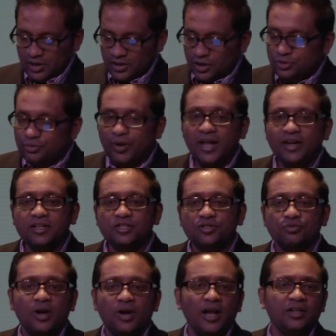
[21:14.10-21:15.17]
The greatest
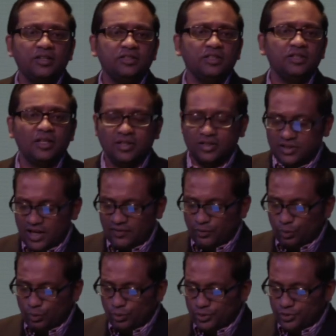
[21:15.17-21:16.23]
strategy that the
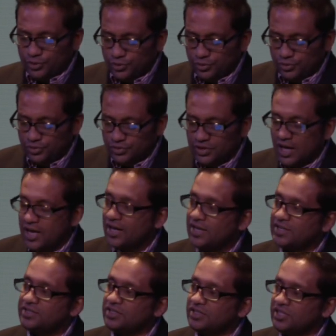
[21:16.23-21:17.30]
devil will use
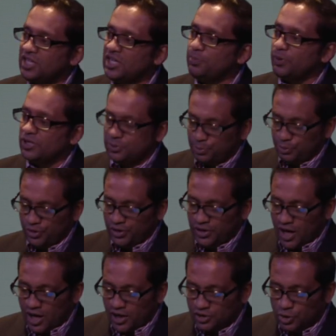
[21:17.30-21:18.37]
is to keep us
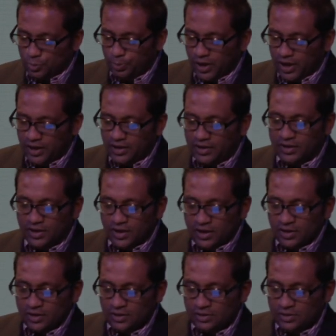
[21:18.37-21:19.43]
preoccupied
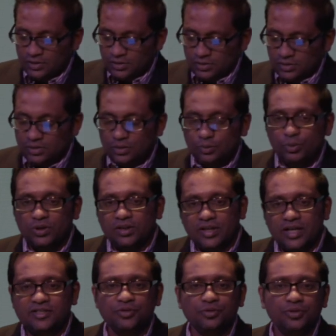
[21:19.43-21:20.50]
with
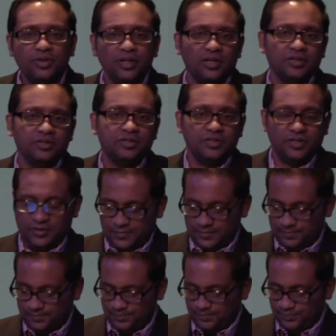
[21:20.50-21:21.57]
lesser things.
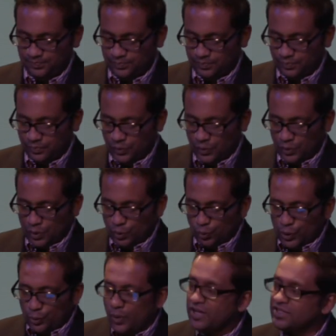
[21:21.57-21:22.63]

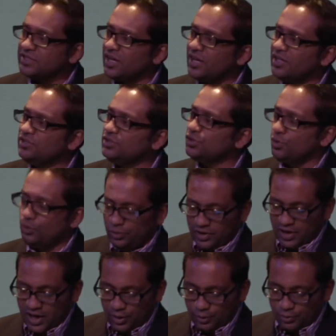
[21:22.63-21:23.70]
We waste untold
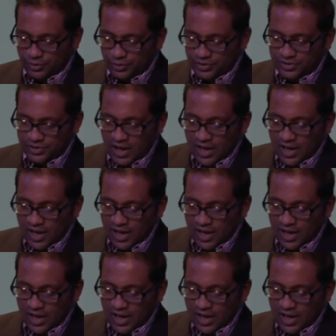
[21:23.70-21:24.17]
hours